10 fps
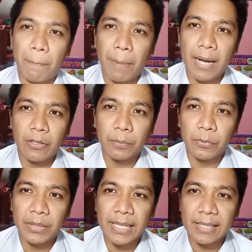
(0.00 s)
Paano
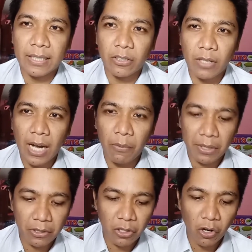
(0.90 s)
po yan, ano? How
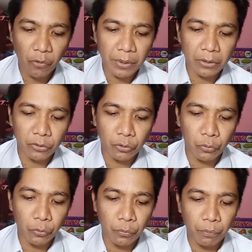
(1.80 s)
are you going
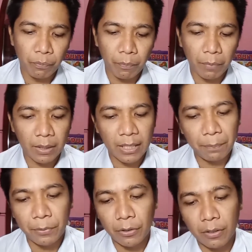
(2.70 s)
to
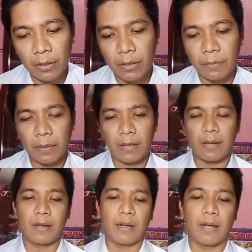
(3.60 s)
keep your
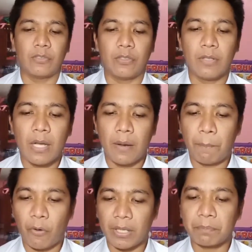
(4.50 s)

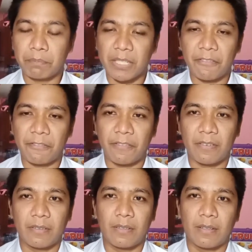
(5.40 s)
point brief?
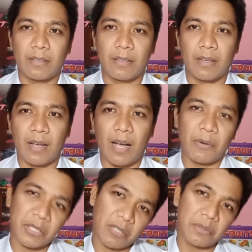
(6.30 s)
How
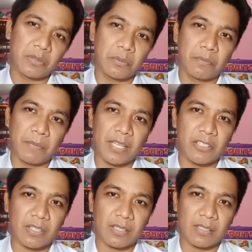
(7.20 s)
are you going to make
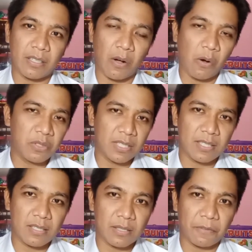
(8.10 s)
your
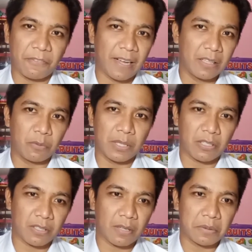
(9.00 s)
audience follow
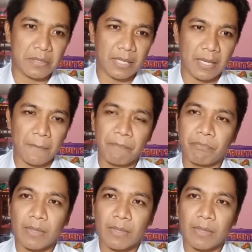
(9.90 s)
what you're going to say?